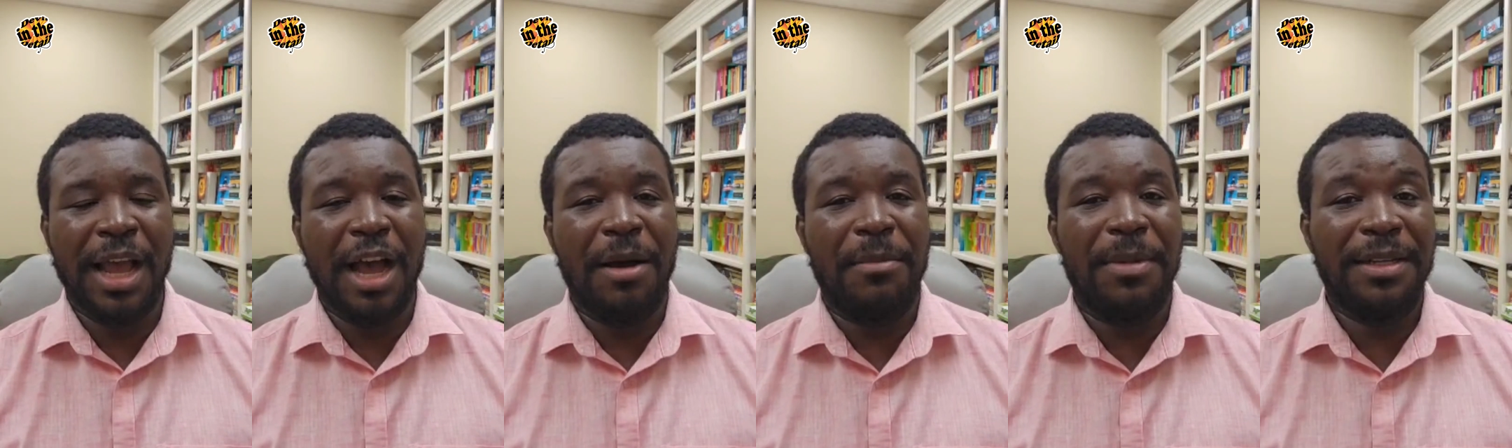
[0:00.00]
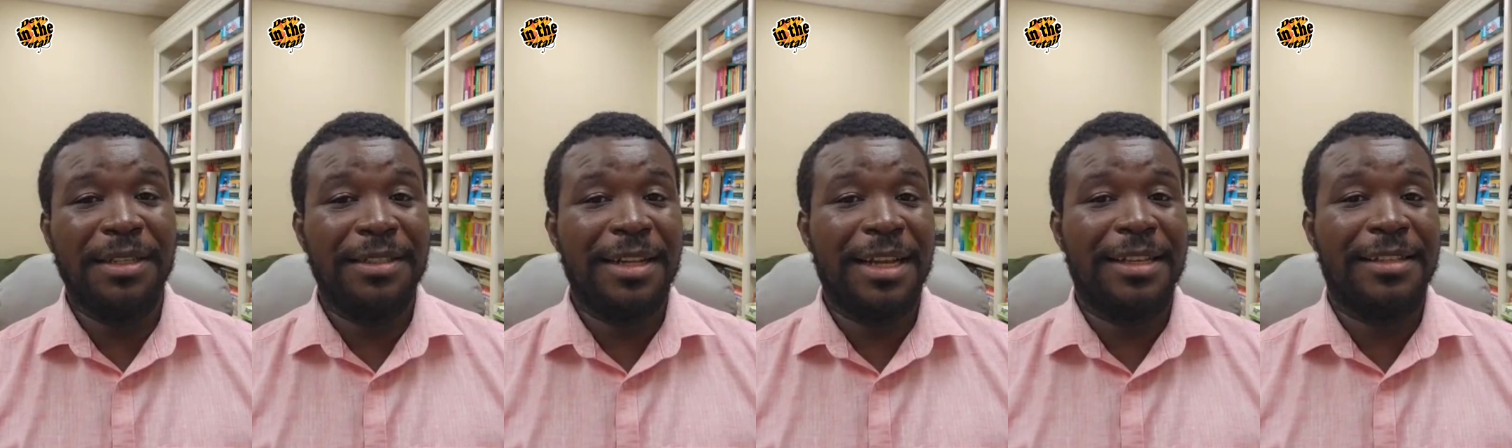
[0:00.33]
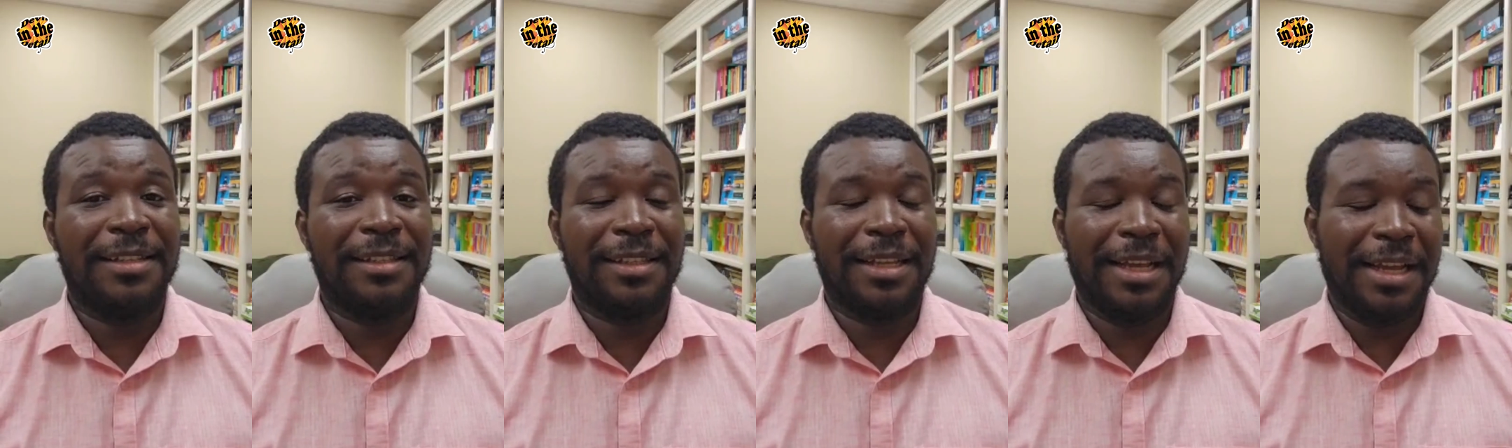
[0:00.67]
How much
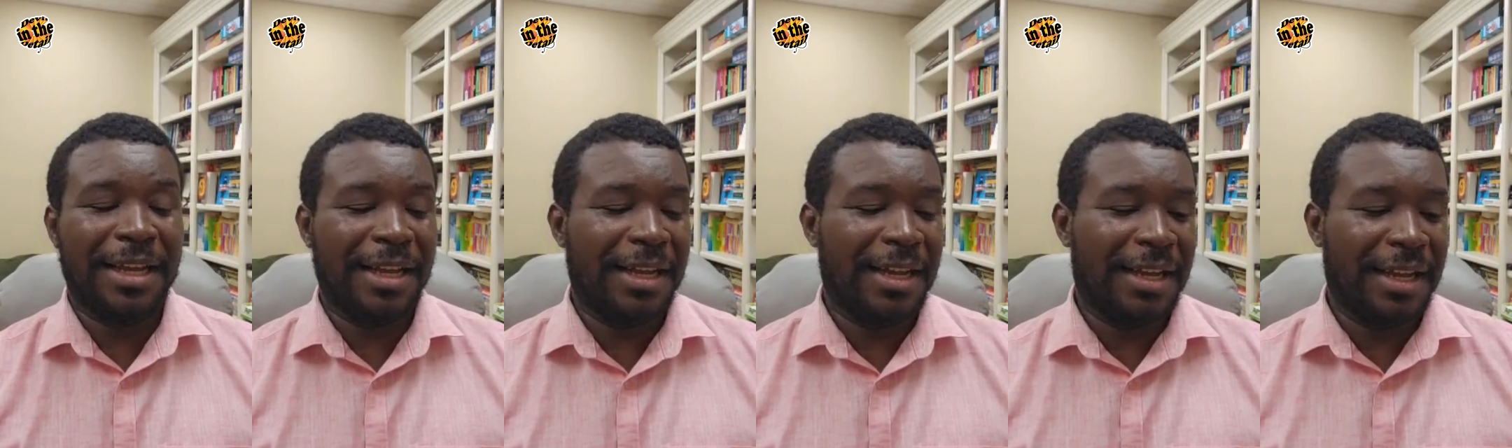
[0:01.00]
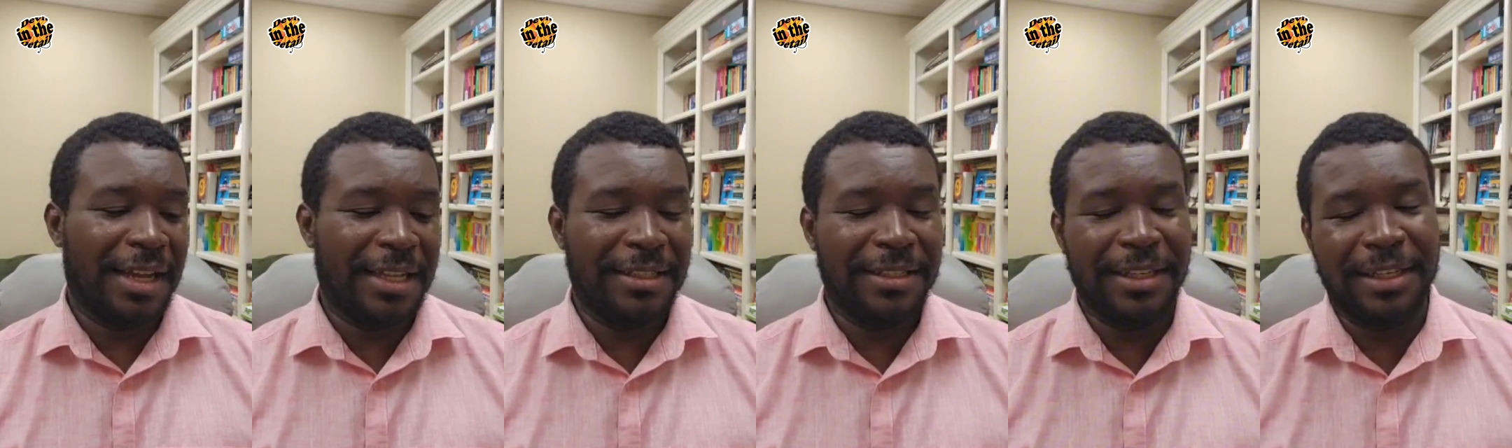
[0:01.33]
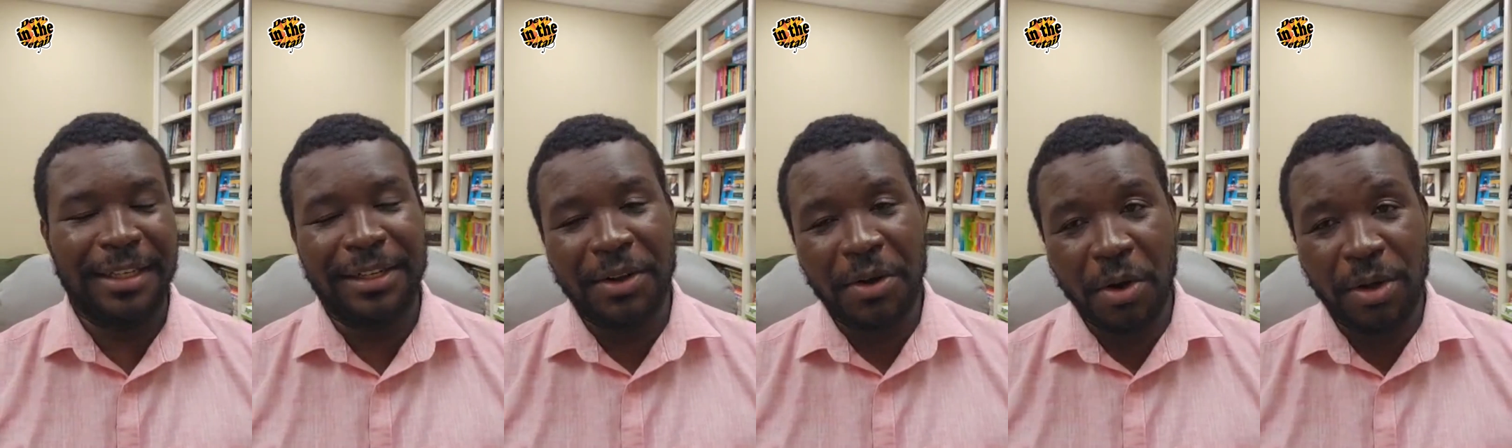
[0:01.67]
does a
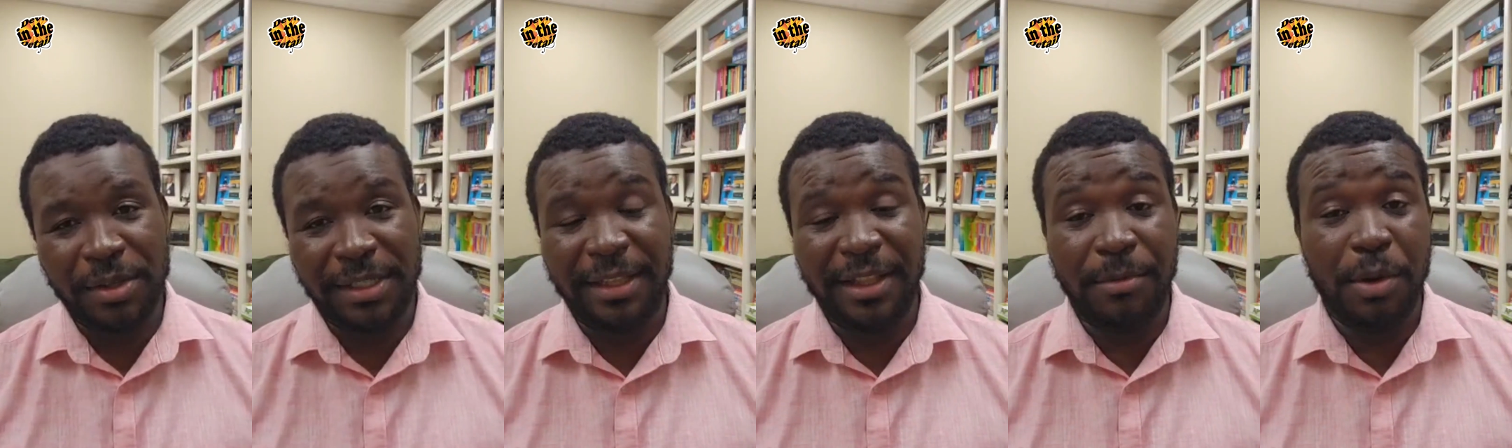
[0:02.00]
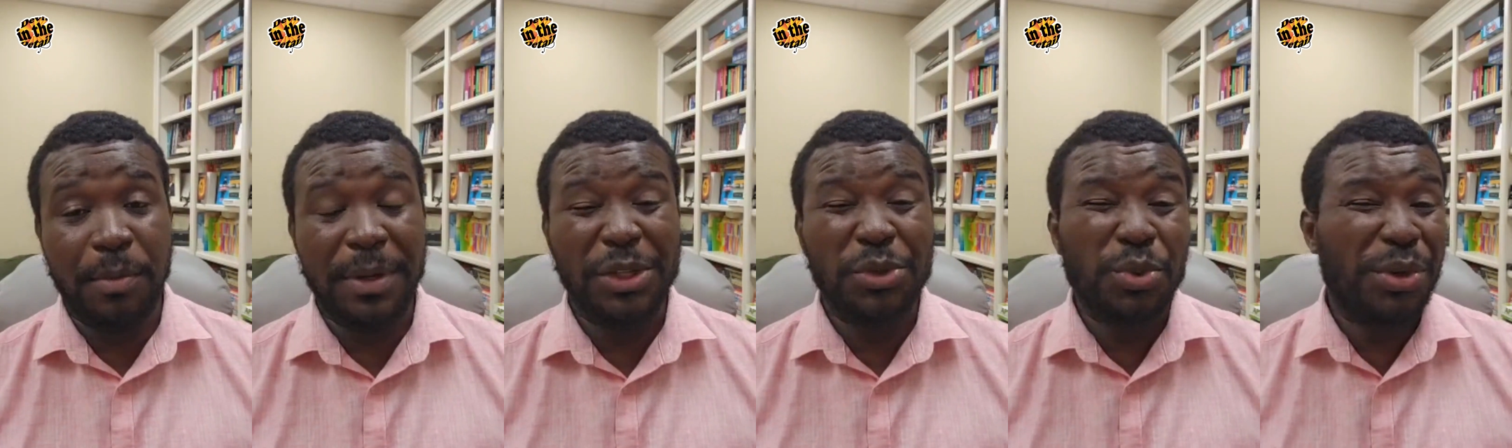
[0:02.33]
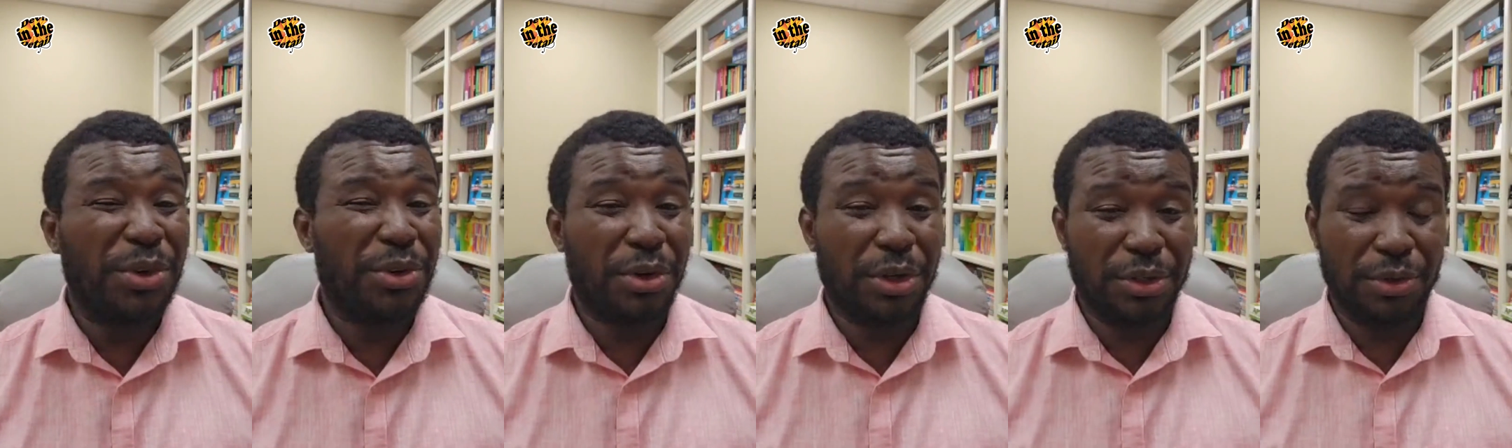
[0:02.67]
ticket cost? At the moment,
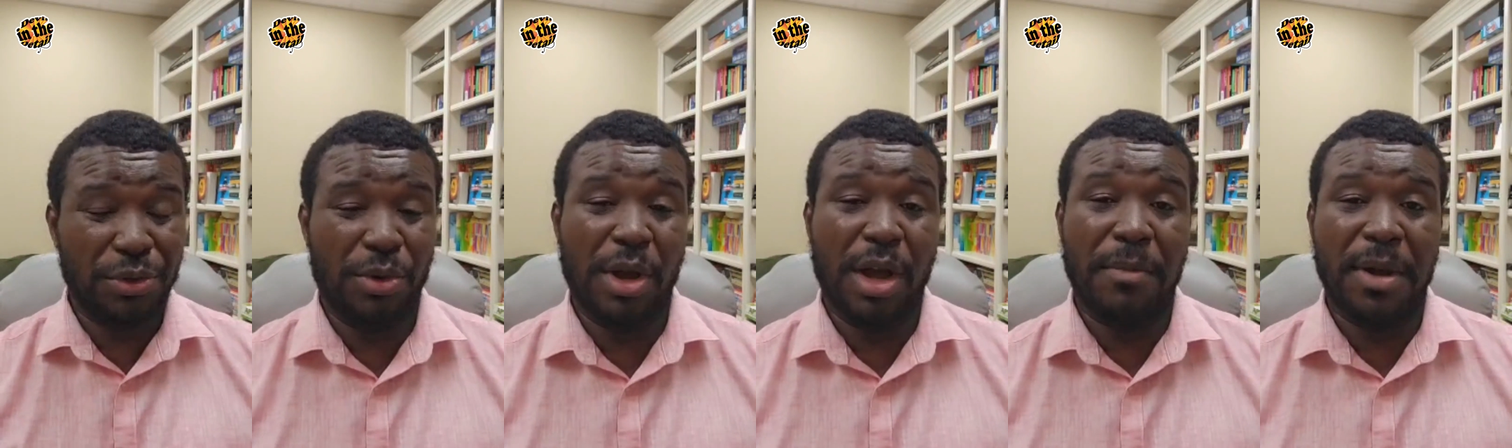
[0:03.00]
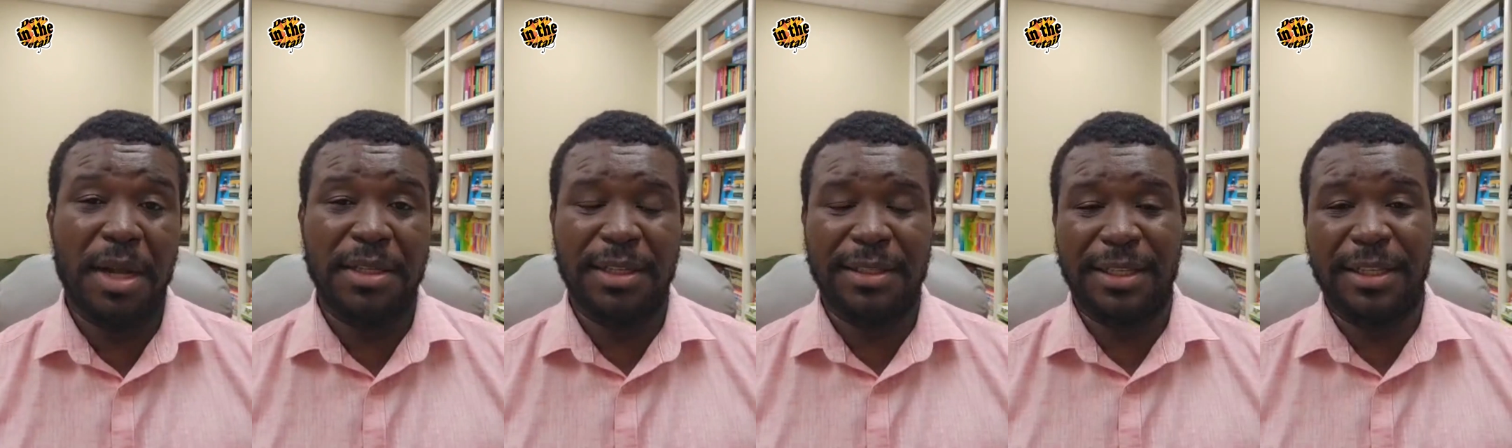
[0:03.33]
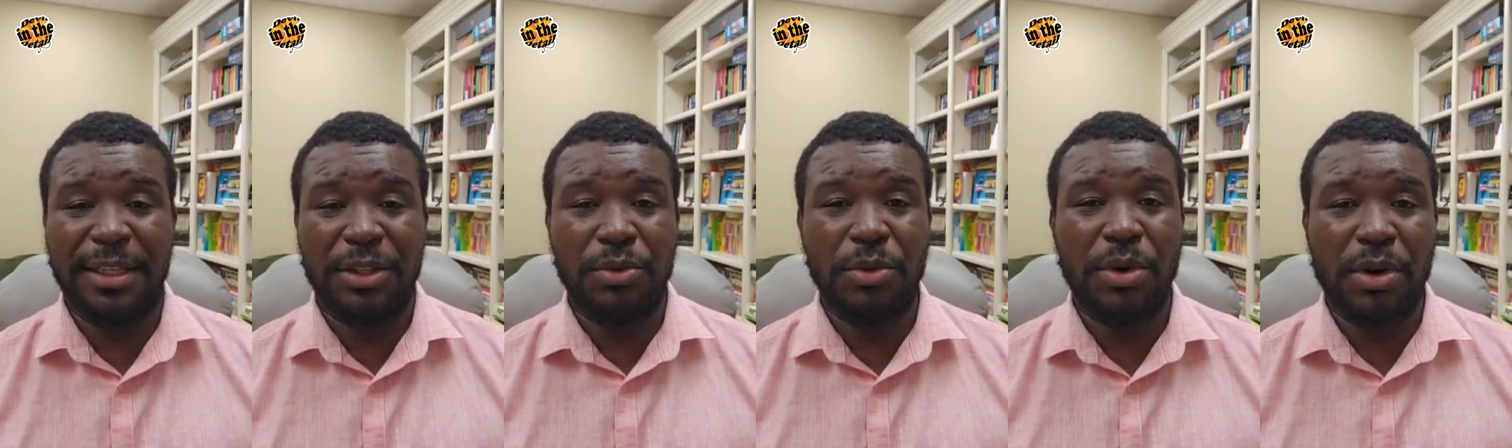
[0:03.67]
we do not know how much a
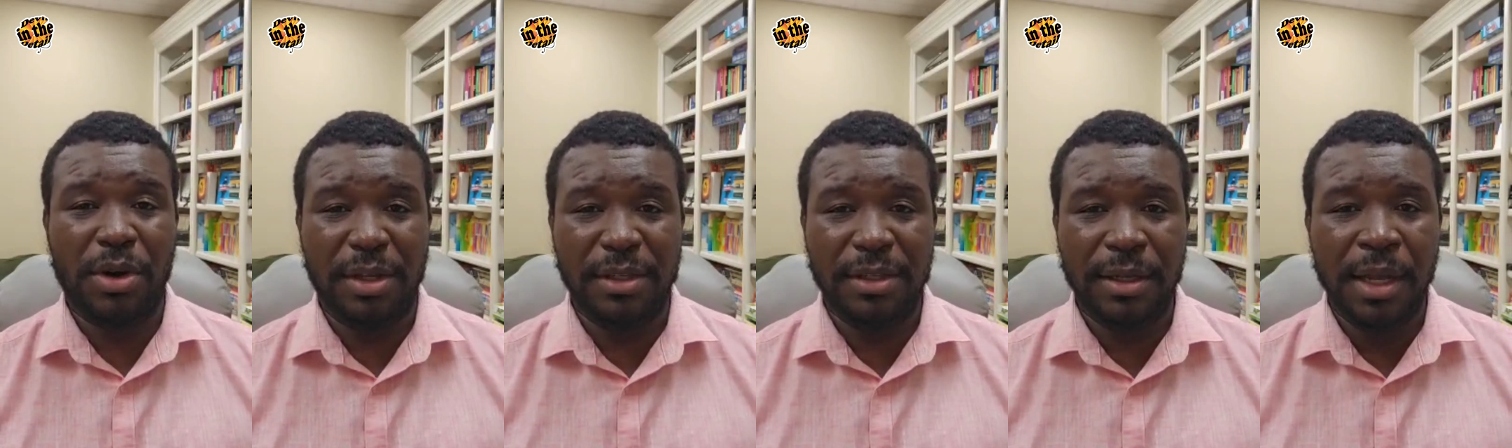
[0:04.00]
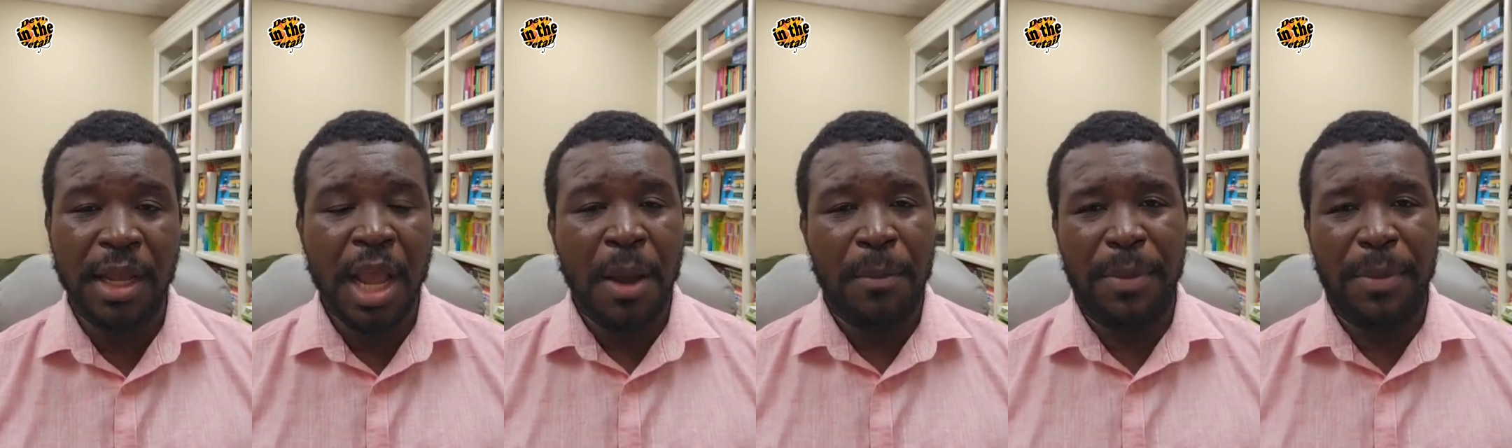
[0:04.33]
ticket will cost.